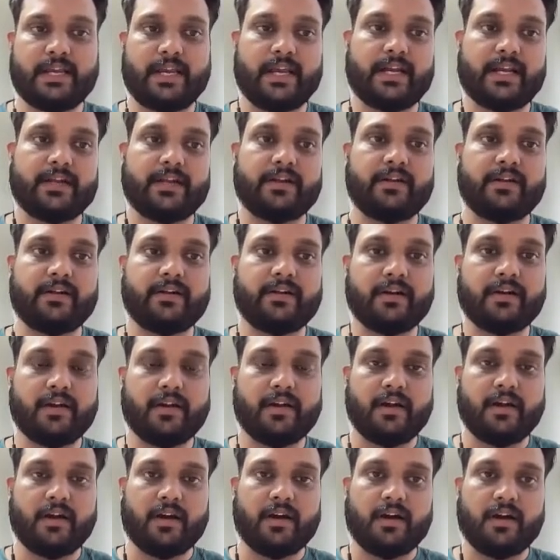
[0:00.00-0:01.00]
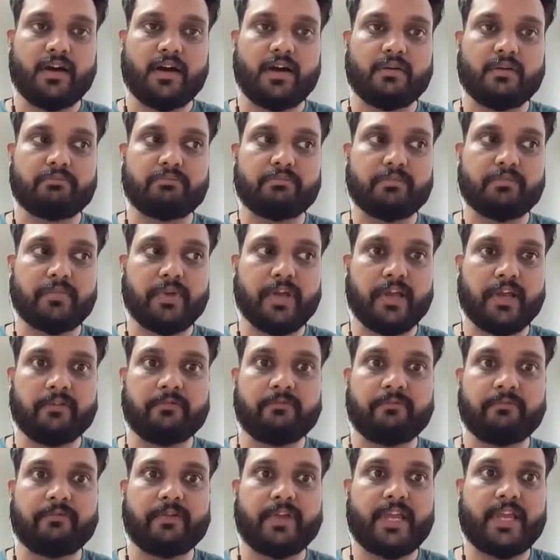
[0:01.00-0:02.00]
And uh,
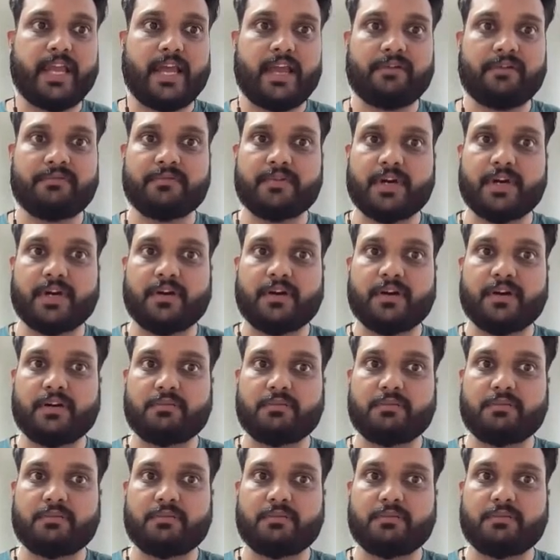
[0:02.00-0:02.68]
if we have